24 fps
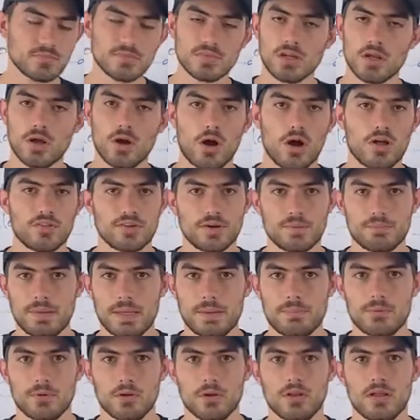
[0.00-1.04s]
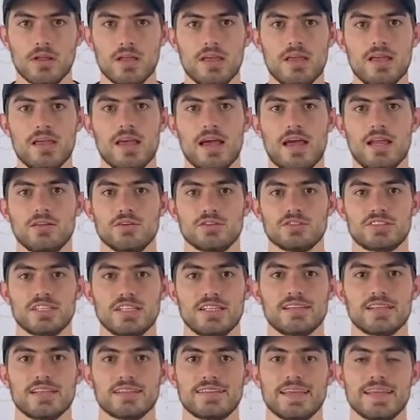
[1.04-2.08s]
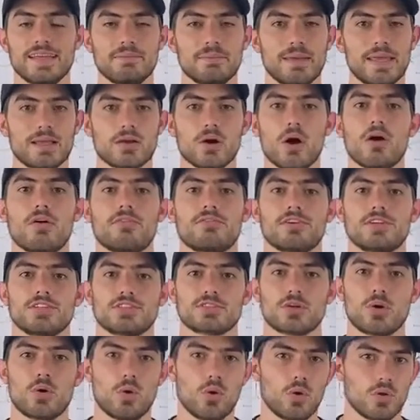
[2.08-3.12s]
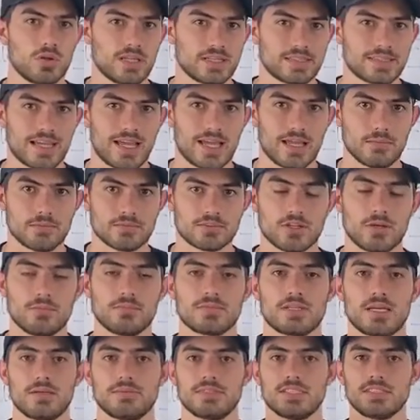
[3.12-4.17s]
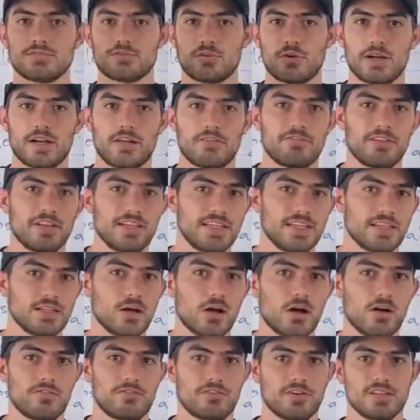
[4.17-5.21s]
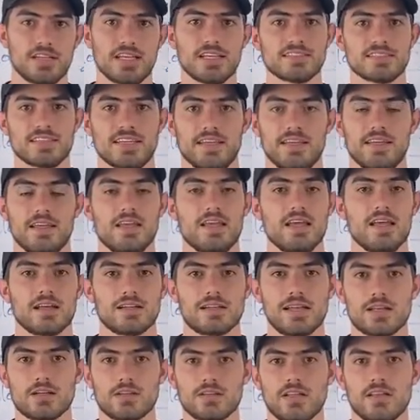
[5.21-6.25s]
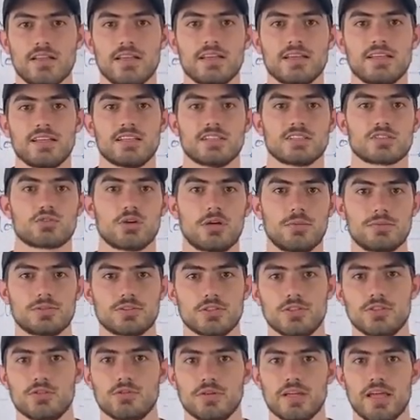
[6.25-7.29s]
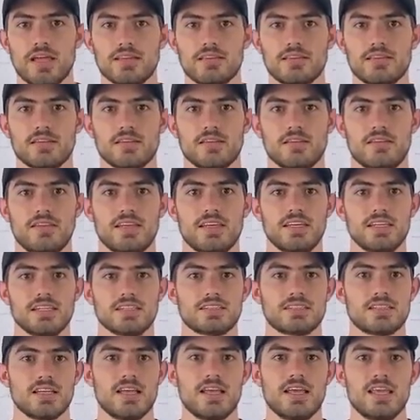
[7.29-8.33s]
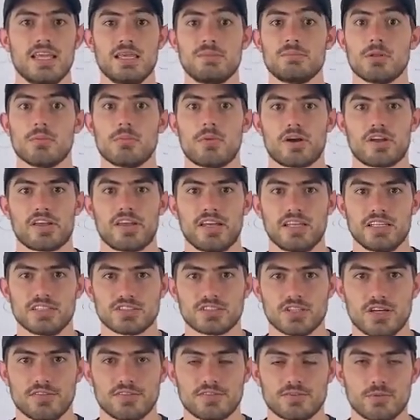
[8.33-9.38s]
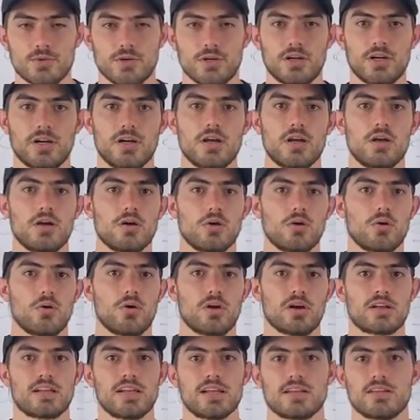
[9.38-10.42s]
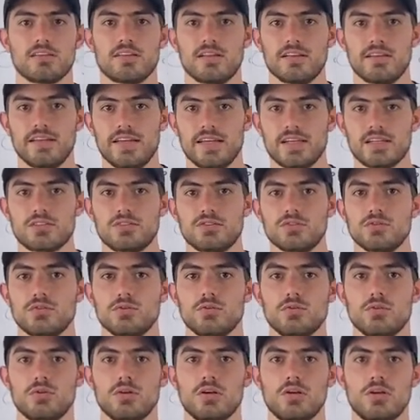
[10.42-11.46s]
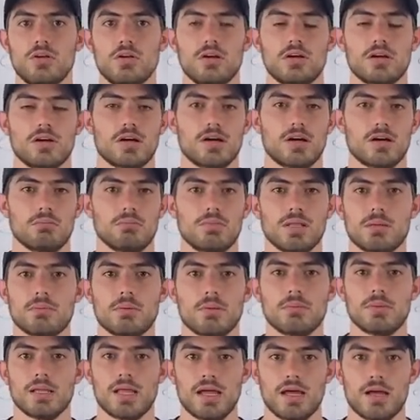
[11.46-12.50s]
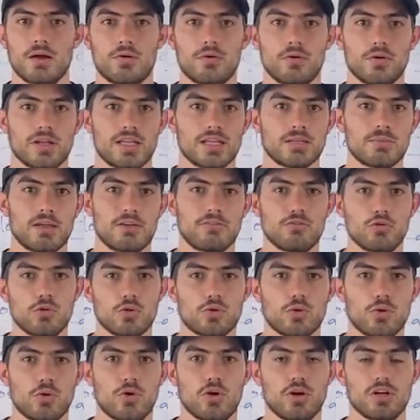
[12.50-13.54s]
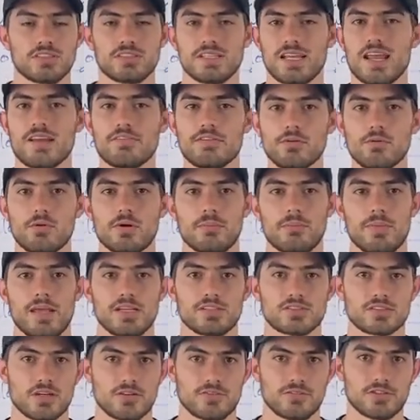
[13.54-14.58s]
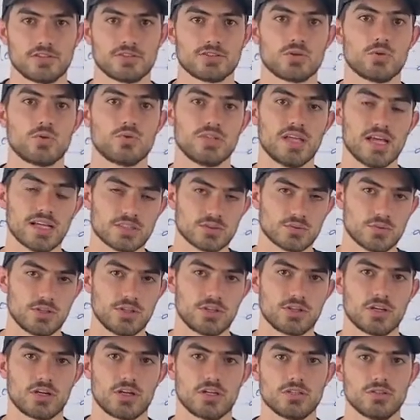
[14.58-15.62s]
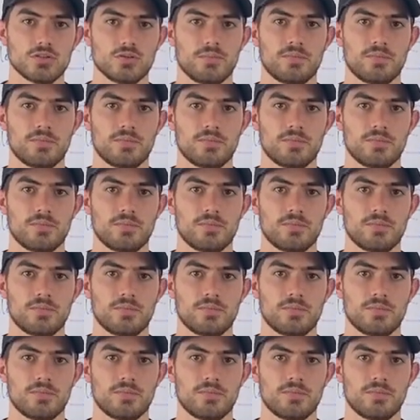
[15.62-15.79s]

other people, and you see that they make offers all the time. Sometimes it's for an affiliate offer. They say, click on the link in the description to get this email marketing software, or click on the link to blah, blah, blah, or get my full course. Everyone makes offers, so that's what you gotta do,